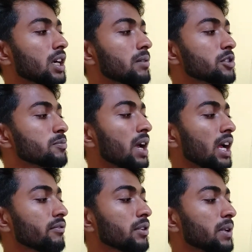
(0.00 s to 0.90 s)
comes
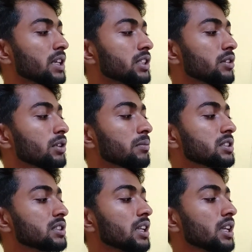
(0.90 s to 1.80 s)
back from
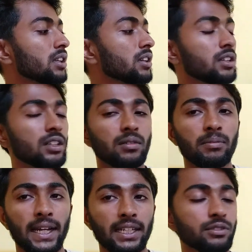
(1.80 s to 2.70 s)
executable screen,
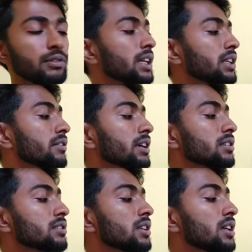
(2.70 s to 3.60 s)
back to
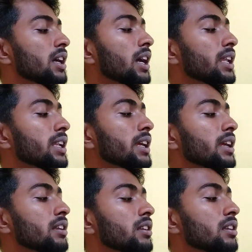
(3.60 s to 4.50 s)
antivirus, and
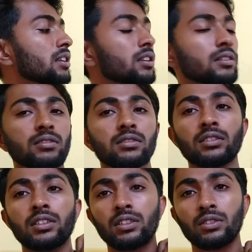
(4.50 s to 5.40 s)
again
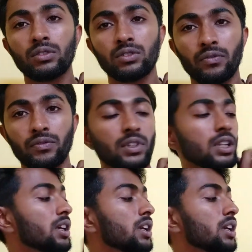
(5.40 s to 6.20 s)
to the software.